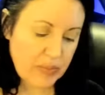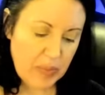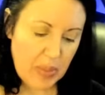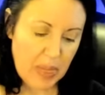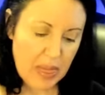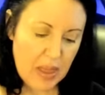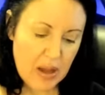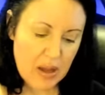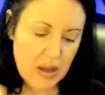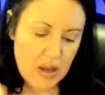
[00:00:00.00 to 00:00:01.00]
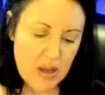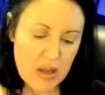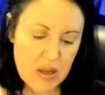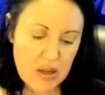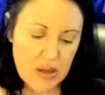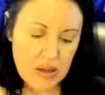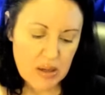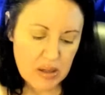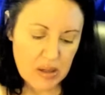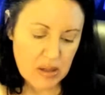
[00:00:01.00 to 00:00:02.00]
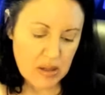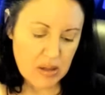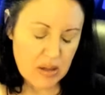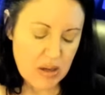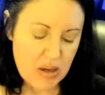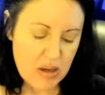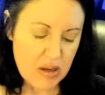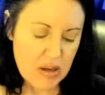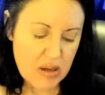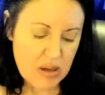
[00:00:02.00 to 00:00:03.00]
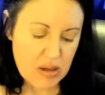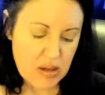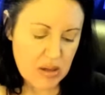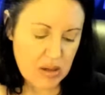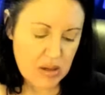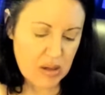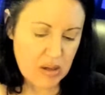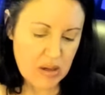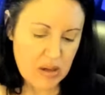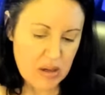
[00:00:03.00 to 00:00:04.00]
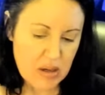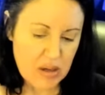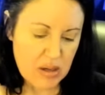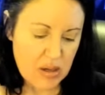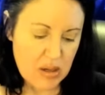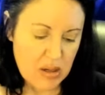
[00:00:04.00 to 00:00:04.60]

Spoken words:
Nobody speaks.